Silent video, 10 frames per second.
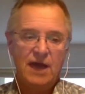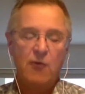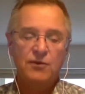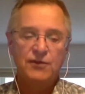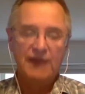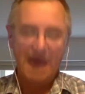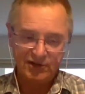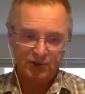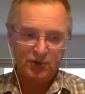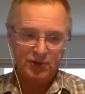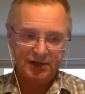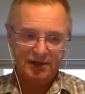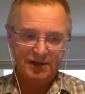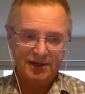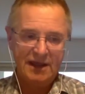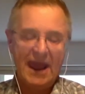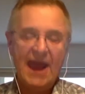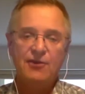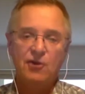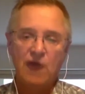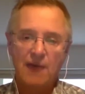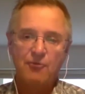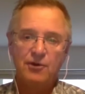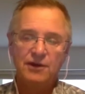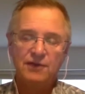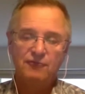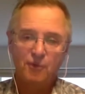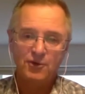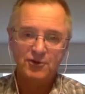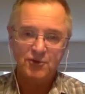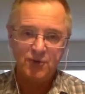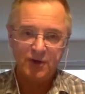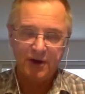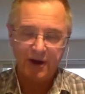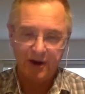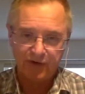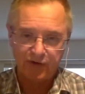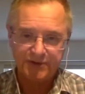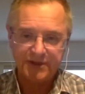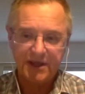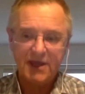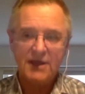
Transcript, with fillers: and with the national utility, and they're operating in 42 countries.